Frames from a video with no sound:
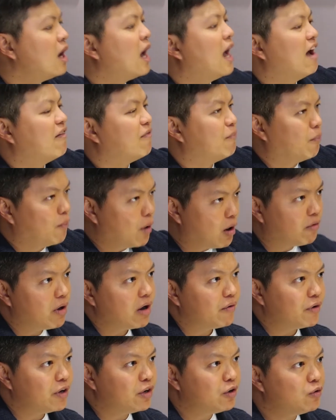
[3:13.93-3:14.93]
have more
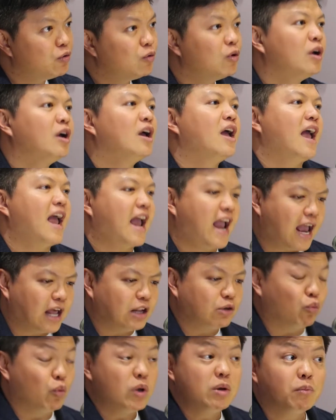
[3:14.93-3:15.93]
revenue
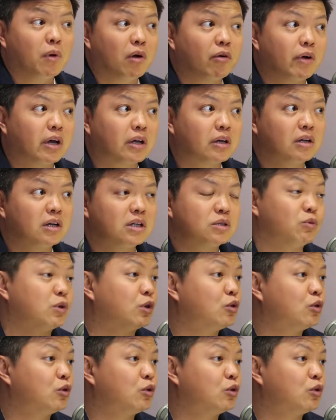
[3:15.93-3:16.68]
and win more regulars.